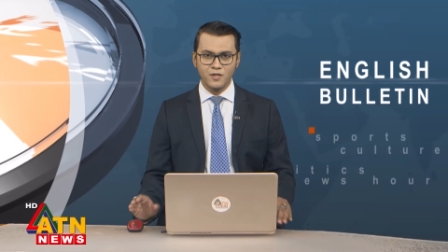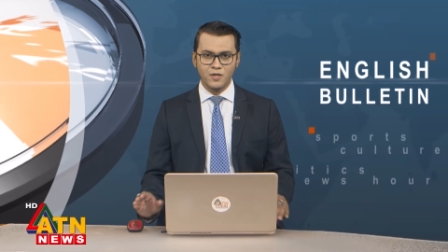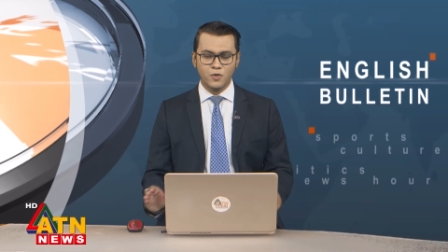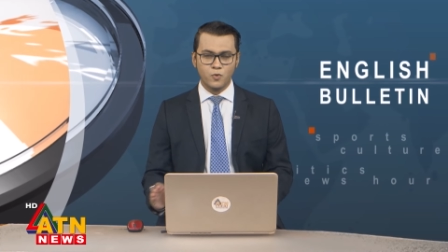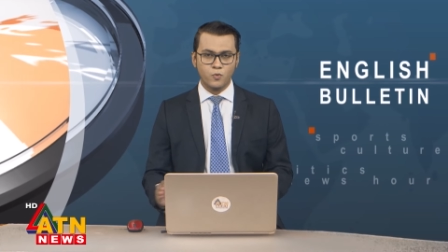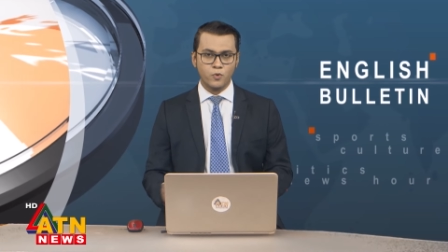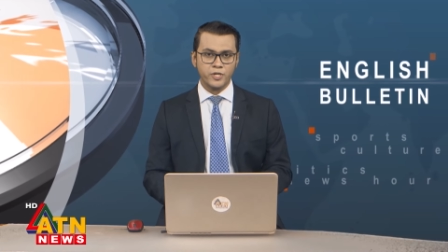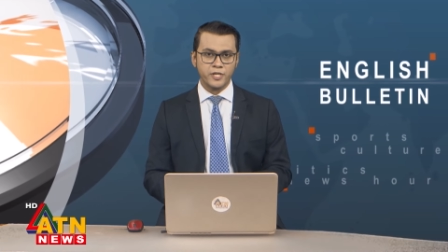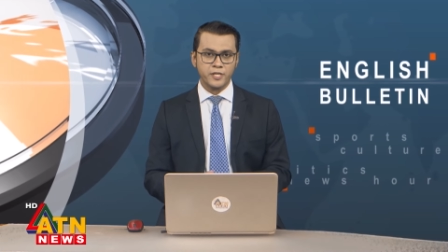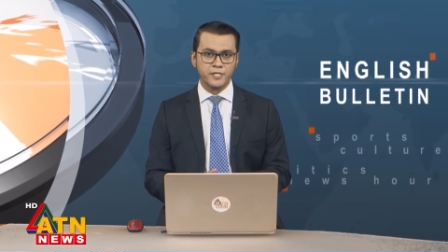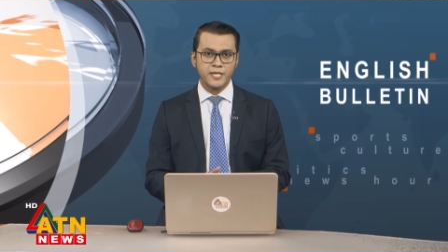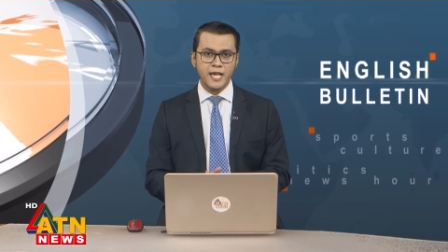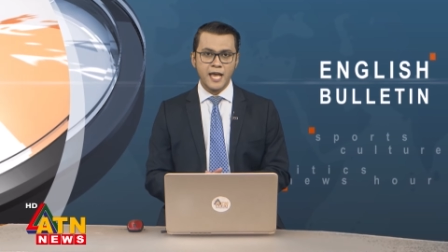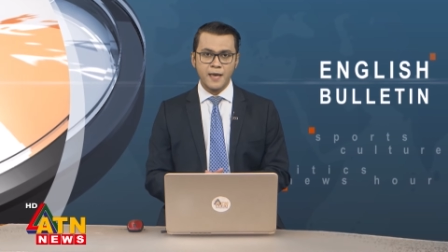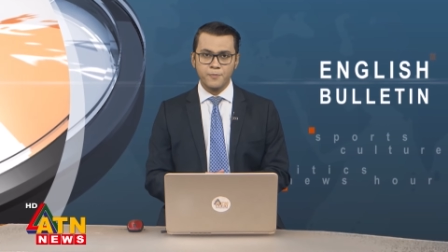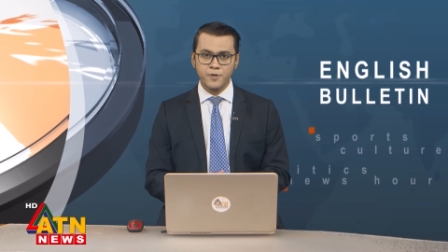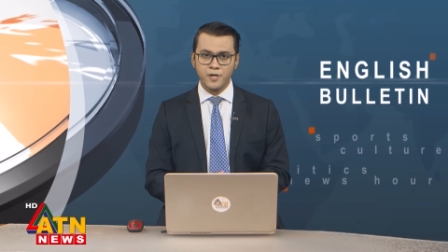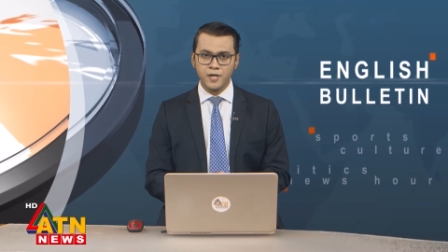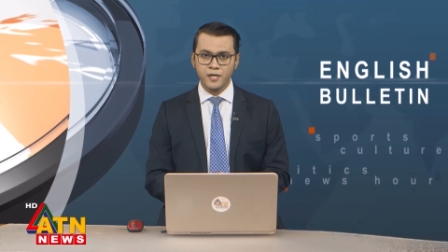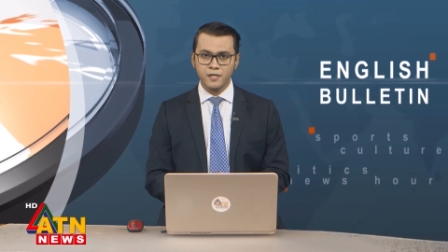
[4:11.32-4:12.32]
What is
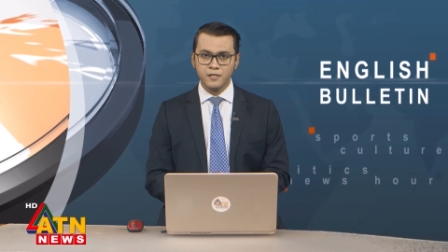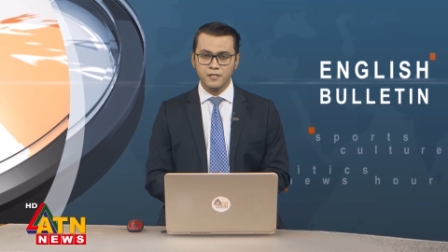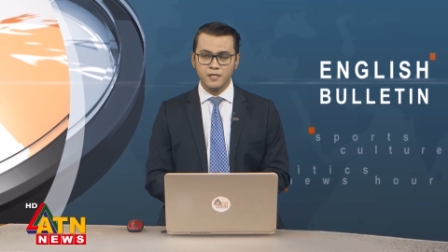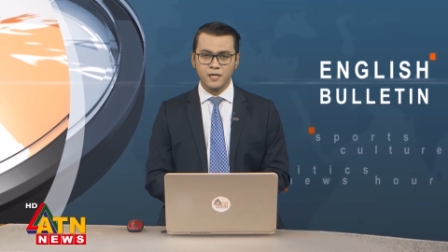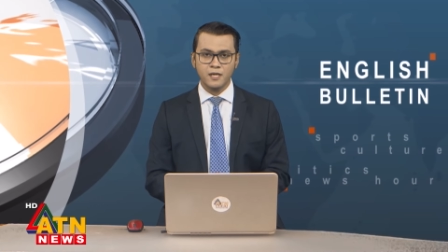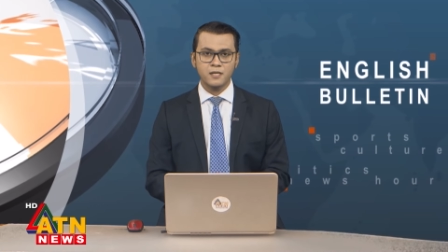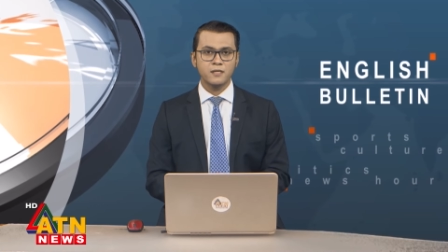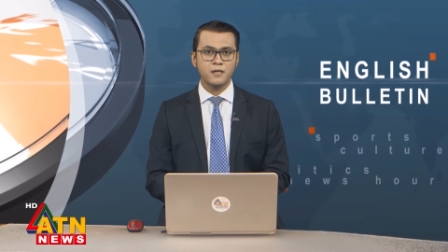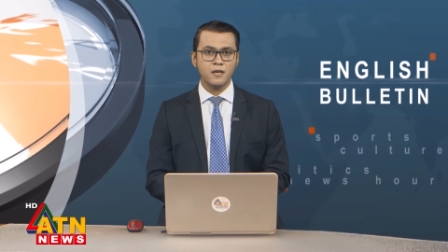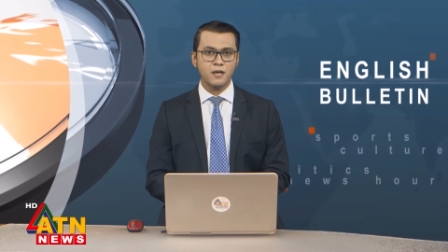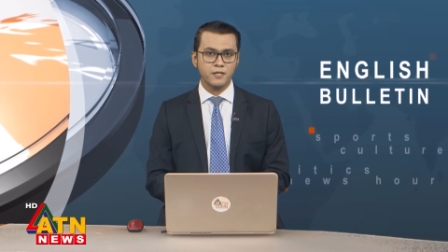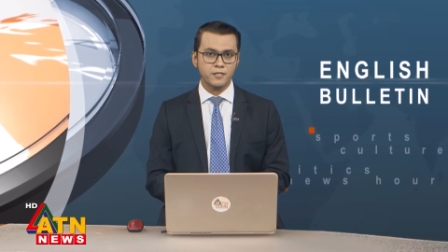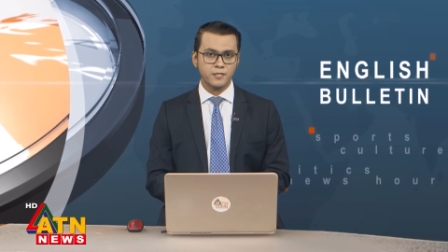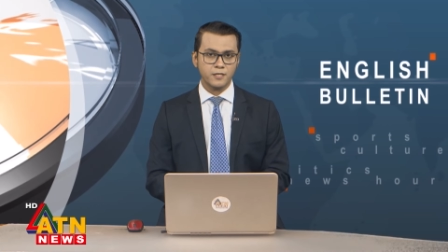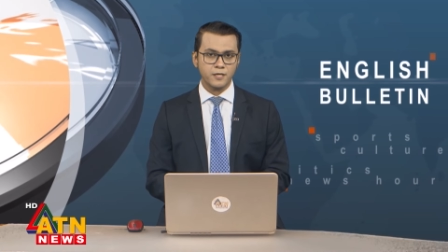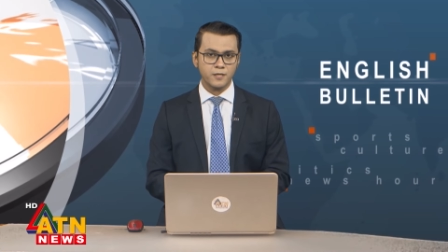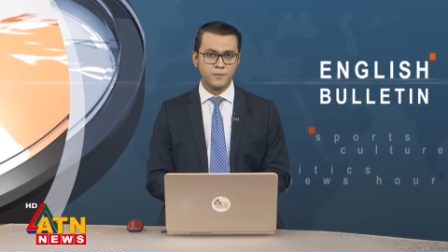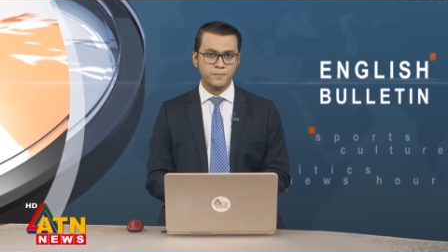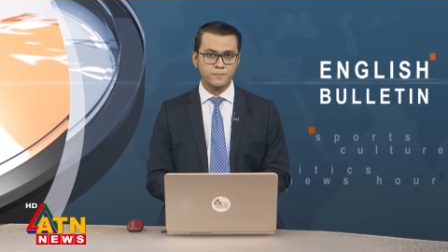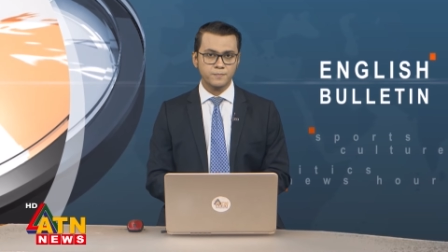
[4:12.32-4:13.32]
happening in
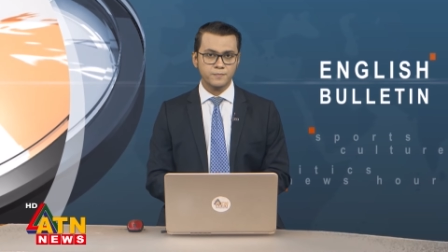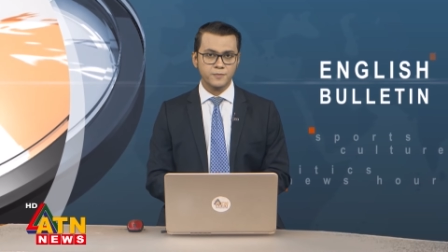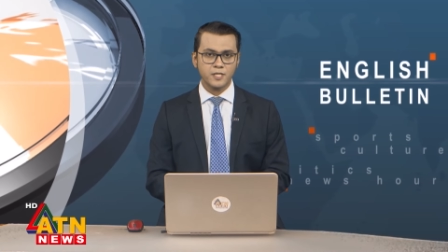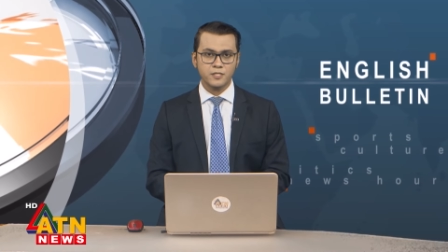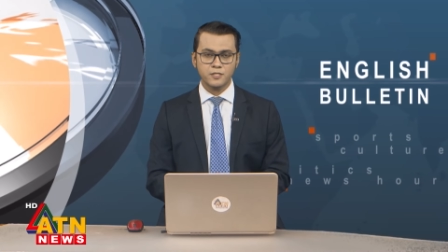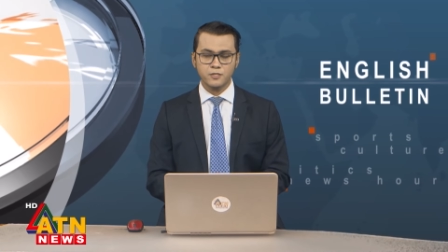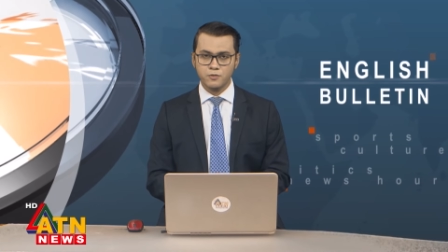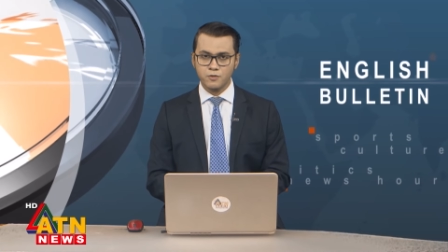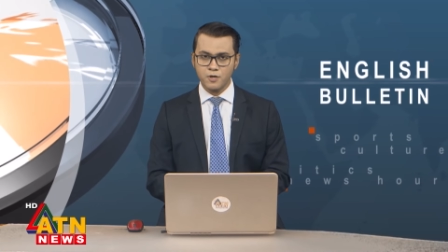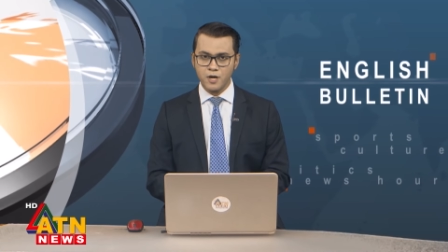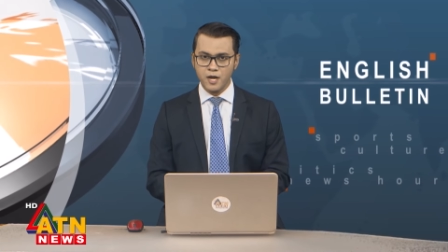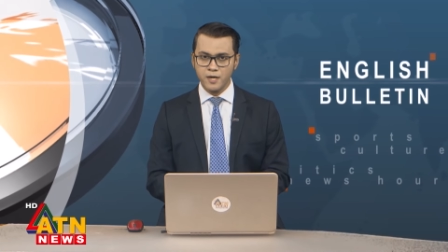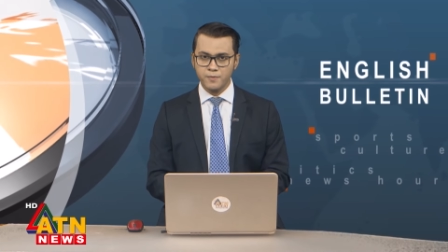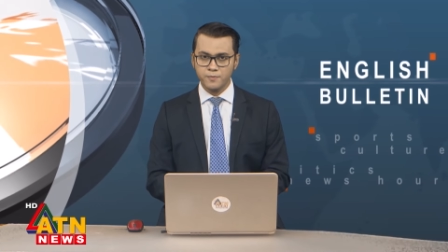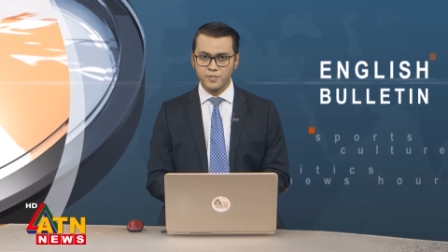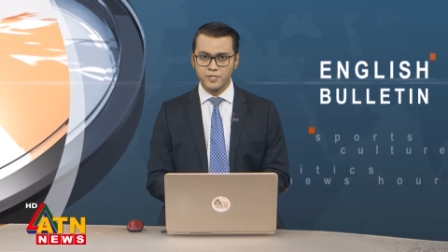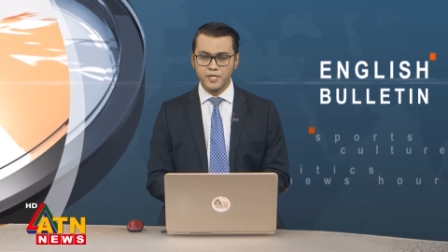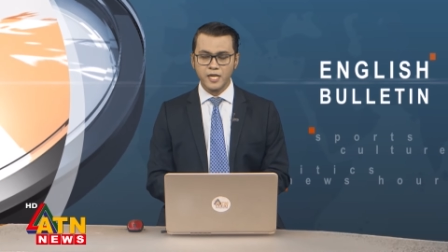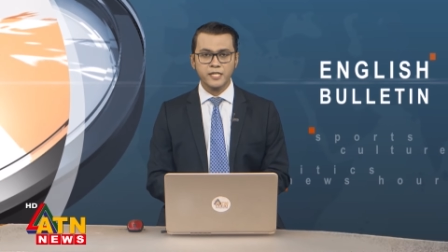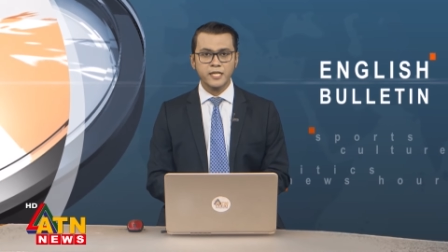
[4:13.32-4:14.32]
Gaza is
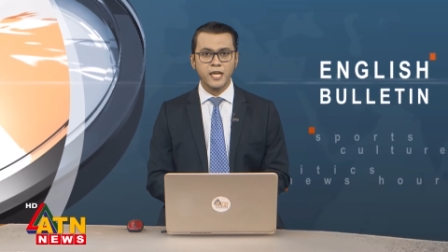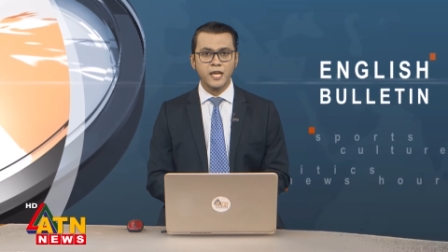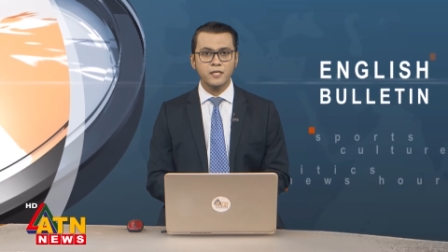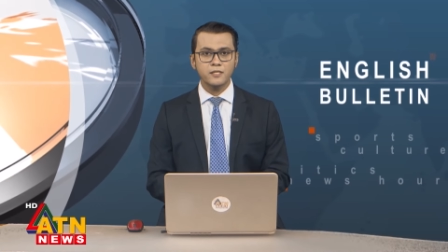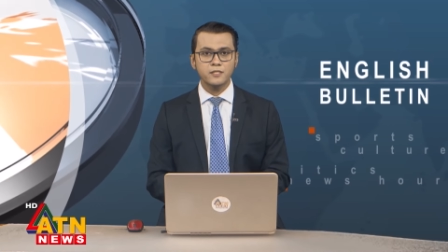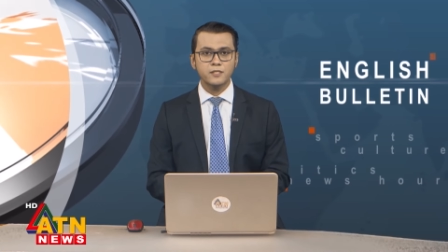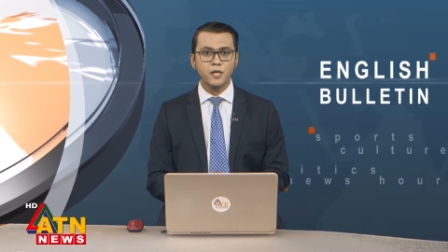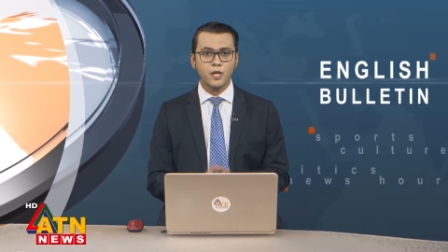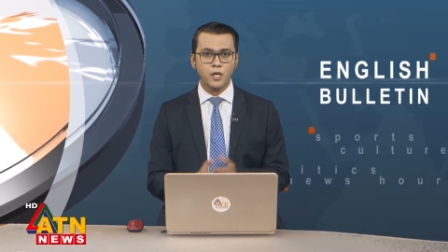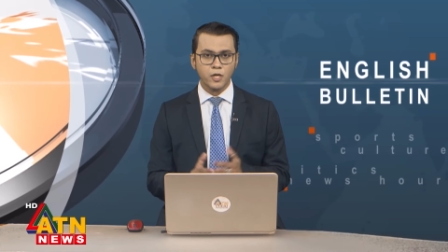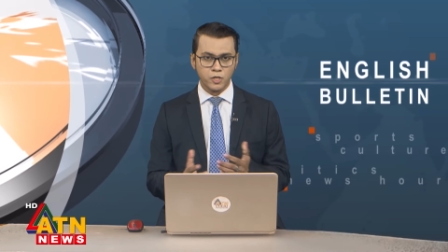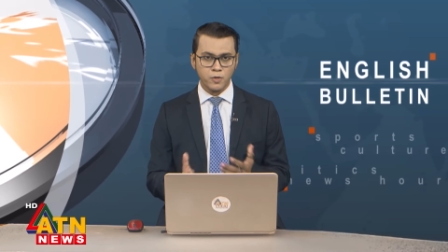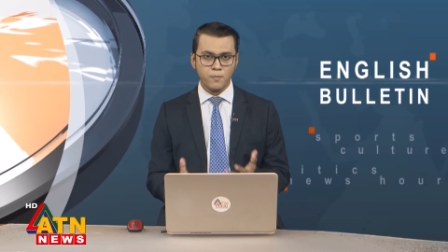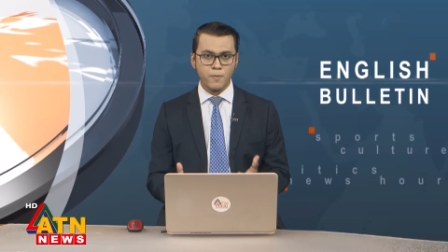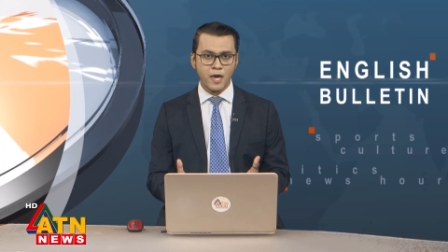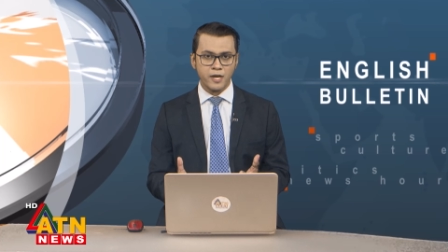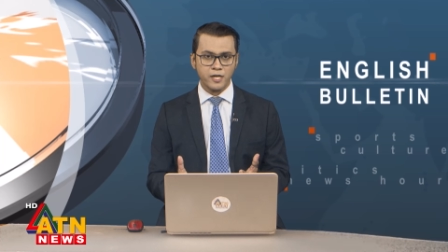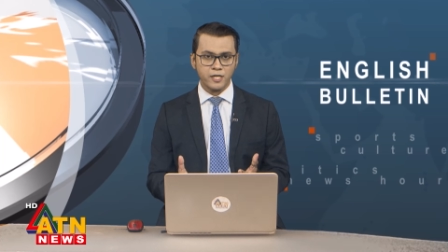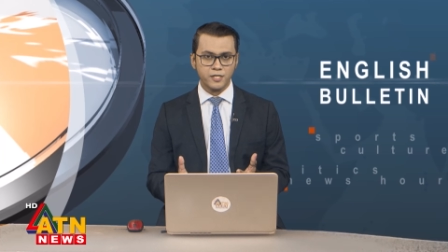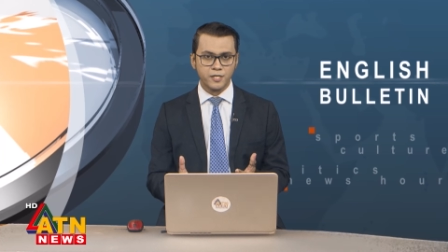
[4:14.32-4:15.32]
crimes against
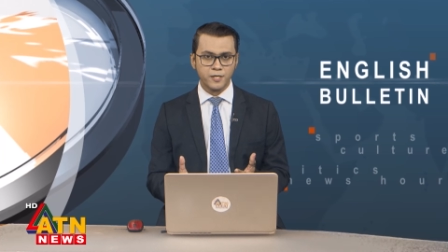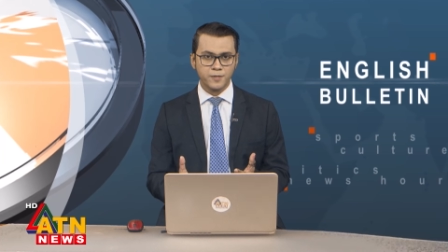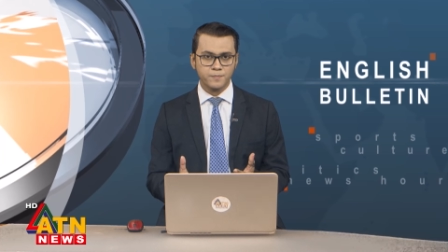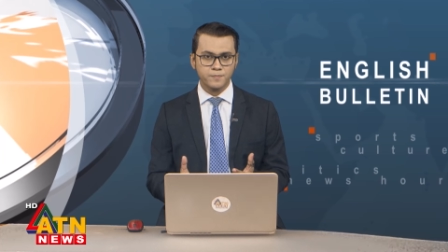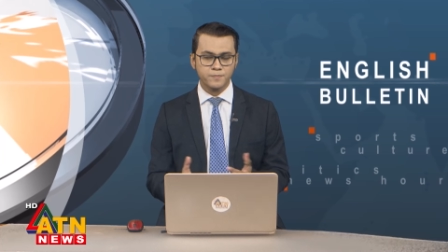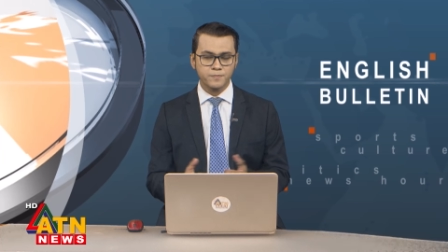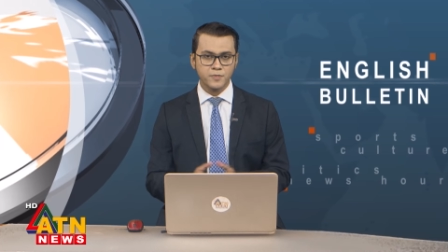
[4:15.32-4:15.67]
humanity.